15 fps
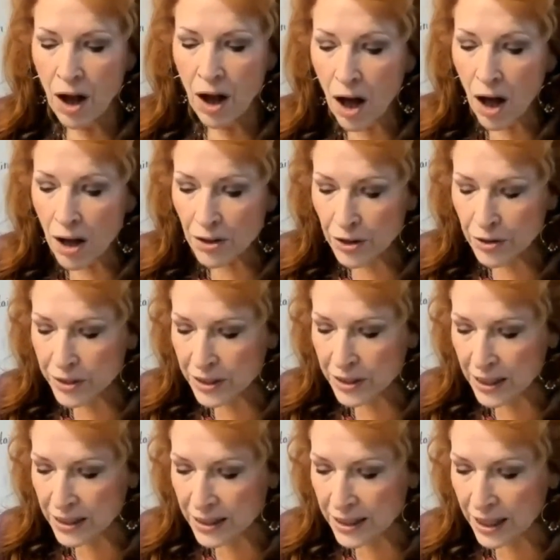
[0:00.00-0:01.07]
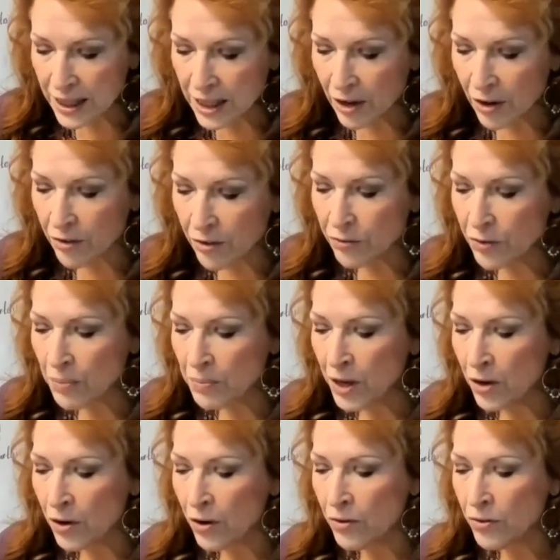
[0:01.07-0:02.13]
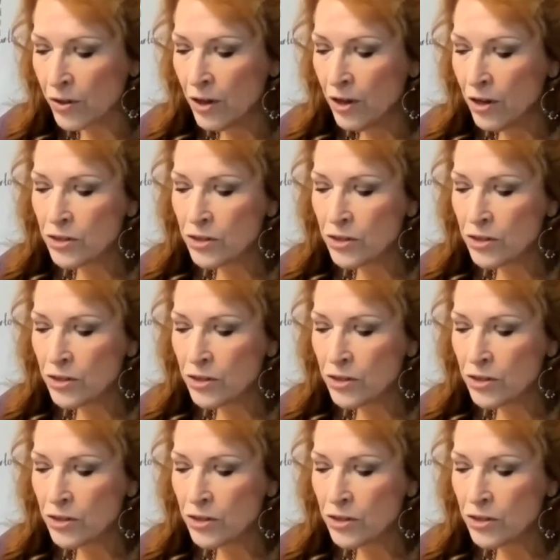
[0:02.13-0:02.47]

All those sins he carried from the earth